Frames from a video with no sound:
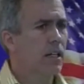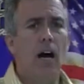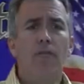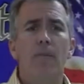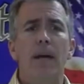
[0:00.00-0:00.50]

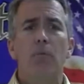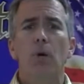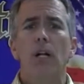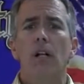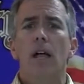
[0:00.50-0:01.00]
Government
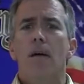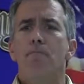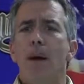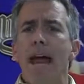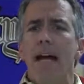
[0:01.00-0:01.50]
will
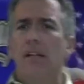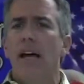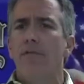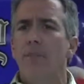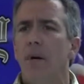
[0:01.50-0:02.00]
bail
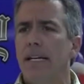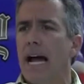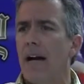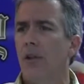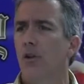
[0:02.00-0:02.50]

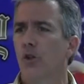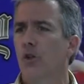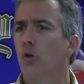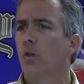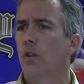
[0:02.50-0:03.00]
everybody out of their
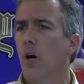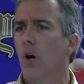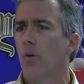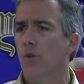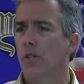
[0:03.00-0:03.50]
student
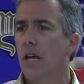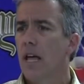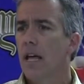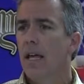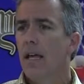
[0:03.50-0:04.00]
loans.
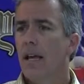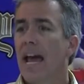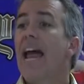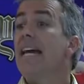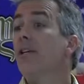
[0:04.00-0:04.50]

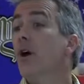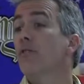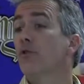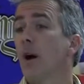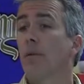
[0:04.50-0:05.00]
Hey, you
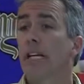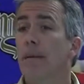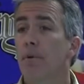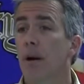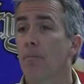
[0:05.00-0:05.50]
having trouble
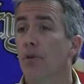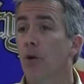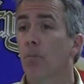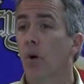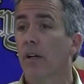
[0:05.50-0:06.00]
keeping up with
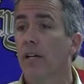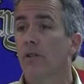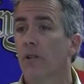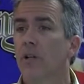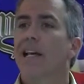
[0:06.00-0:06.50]
your
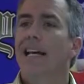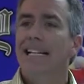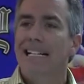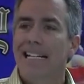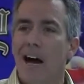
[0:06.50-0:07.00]
mortgage?
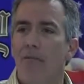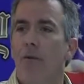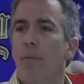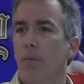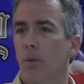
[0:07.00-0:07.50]

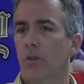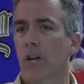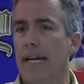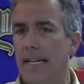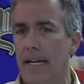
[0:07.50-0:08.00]
Government will
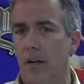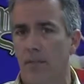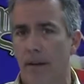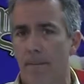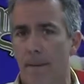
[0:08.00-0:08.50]
take care
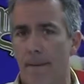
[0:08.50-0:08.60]
of it.